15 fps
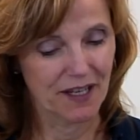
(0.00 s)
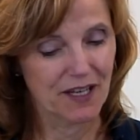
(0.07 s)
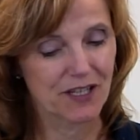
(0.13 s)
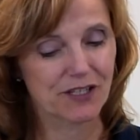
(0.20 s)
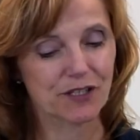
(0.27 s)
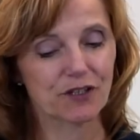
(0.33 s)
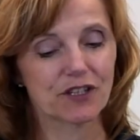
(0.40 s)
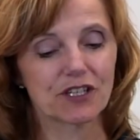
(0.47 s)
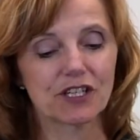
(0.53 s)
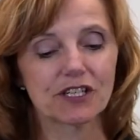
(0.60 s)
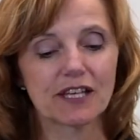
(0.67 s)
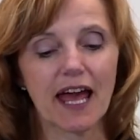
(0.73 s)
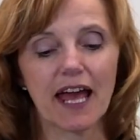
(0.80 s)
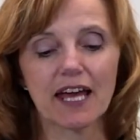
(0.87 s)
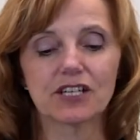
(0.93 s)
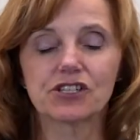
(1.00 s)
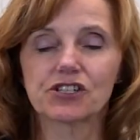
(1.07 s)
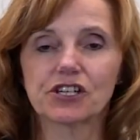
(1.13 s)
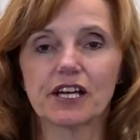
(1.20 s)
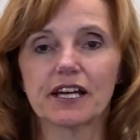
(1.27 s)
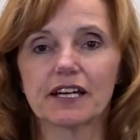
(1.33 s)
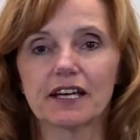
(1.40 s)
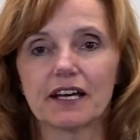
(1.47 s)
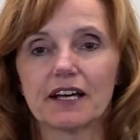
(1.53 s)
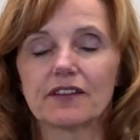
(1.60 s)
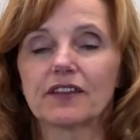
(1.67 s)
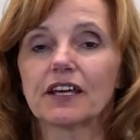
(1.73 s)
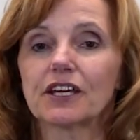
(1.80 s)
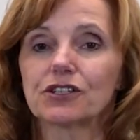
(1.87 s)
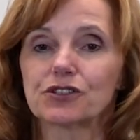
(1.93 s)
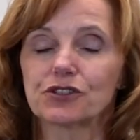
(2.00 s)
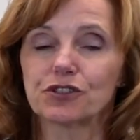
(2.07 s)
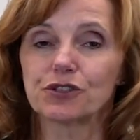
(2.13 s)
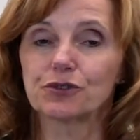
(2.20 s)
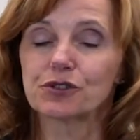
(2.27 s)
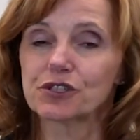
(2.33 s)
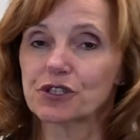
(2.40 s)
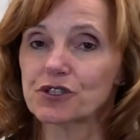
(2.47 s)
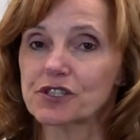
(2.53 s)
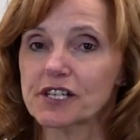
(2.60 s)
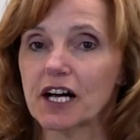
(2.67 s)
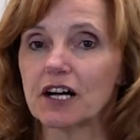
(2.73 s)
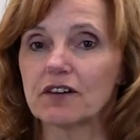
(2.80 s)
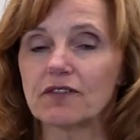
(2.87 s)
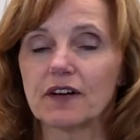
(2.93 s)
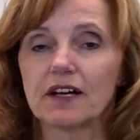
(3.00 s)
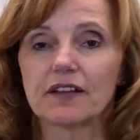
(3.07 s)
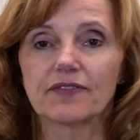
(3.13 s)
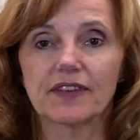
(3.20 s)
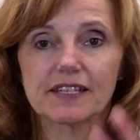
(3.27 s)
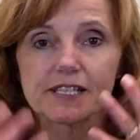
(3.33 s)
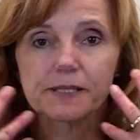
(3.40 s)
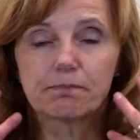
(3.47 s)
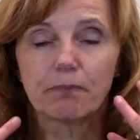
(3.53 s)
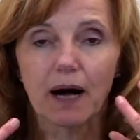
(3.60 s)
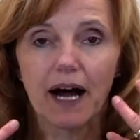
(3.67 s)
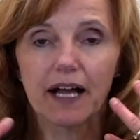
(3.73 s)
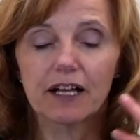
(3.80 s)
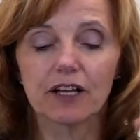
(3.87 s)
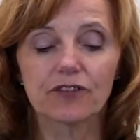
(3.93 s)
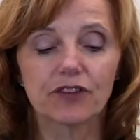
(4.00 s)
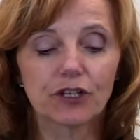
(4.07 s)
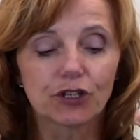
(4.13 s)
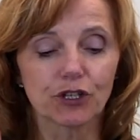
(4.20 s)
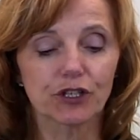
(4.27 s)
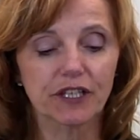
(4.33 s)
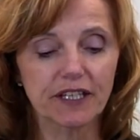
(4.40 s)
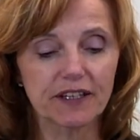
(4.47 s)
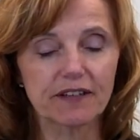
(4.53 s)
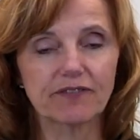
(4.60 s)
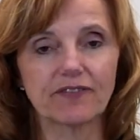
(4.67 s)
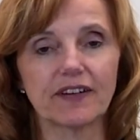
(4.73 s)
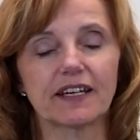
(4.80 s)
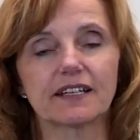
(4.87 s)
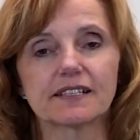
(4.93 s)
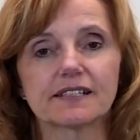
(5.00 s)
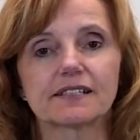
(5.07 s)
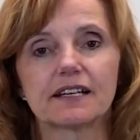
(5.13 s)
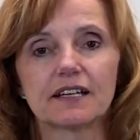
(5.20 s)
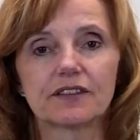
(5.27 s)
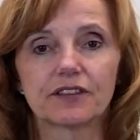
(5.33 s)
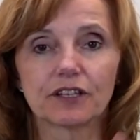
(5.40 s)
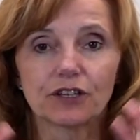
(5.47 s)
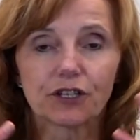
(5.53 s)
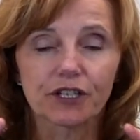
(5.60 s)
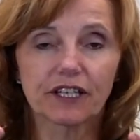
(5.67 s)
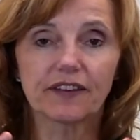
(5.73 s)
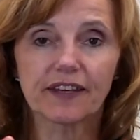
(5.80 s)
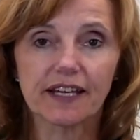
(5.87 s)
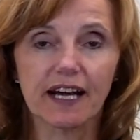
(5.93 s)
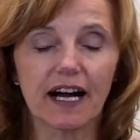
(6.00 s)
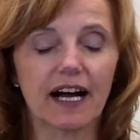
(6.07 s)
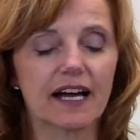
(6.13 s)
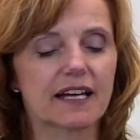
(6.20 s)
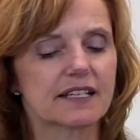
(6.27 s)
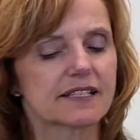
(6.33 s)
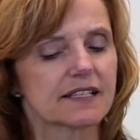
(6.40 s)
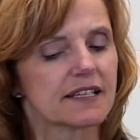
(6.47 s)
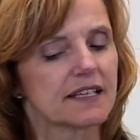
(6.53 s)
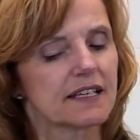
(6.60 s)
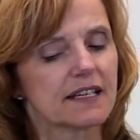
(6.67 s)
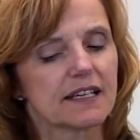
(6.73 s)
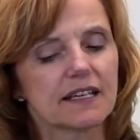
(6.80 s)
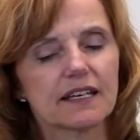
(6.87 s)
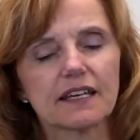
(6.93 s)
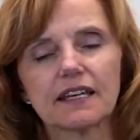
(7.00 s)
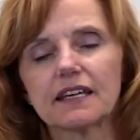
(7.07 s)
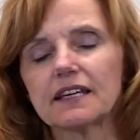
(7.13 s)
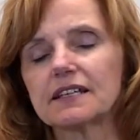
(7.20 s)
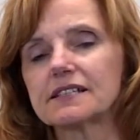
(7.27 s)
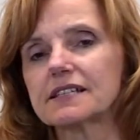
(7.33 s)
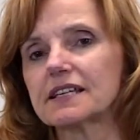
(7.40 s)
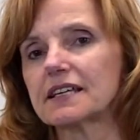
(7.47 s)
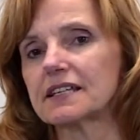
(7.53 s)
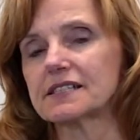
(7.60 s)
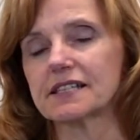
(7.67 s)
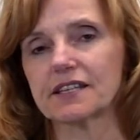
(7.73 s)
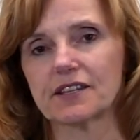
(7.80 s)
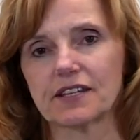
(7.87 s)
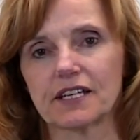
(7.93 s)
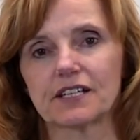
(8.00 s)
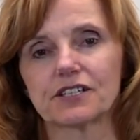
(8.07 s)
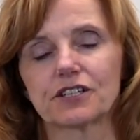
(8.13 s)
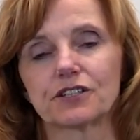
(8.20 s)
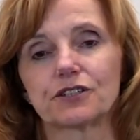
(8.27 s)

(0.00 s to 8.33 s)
So this handshake, the introduce yourself, the smile, the look in the face, the look in the eyes, easy thing to